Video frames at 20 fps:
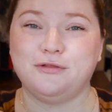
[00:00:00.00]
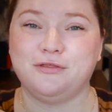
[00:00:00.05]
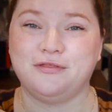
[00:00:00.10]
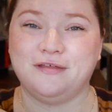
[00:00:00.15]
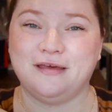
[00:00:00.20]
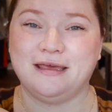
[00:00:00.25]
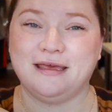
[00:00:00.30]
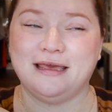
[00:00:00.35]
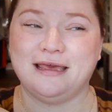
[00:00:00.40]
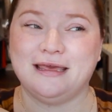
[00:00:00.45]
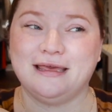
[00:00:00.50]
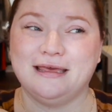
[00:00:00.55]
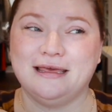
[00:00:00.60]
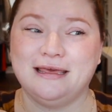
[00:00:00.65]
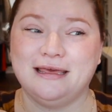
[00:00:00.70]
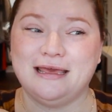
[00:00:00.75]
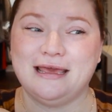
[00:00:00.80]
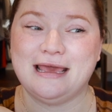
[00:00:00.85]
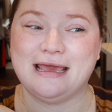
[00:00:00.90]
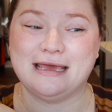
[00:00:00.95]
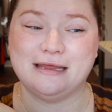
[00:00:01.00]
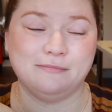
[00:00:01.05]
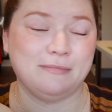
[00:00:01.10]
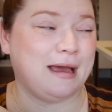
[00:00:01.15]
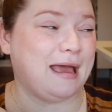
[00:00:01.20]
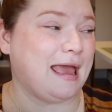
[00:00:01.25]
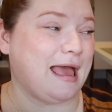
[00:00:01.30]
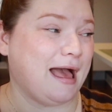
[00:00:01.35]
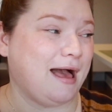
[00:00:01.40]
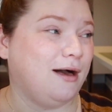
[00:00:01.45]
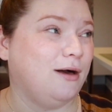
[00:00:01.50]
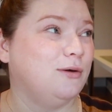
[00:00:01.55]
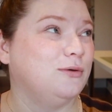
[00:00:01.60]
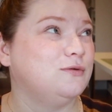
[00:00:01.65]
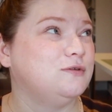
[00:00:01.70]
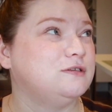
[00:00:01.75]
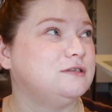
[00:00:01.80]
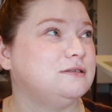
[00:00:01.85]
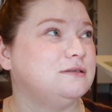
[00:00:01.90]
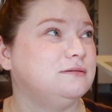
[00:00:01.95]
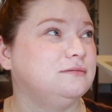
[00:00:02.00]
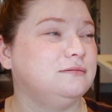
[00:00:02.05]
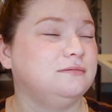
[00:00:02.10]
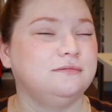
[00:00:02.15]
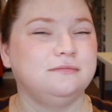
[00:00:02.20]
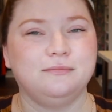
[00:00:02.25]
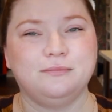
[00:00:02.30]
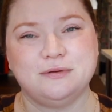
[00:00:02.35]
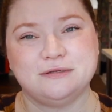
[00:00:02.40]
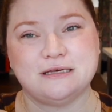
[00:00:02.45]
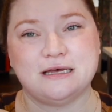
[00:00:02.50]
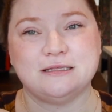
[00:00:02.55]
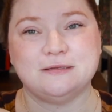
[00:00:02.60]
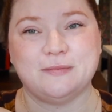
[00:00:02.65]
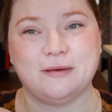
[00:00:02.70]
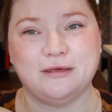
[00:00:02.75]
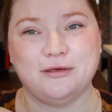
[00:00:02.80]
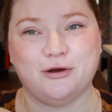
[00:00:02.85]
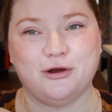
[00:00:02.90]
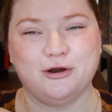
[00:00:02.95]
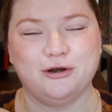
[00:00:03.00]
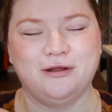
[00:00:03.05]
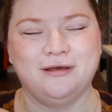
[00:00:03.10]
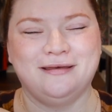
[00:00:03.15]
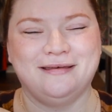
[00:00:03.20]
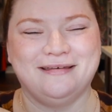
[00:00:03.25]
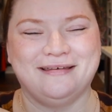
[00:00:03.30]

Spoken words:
thing in my house, besides my yarn.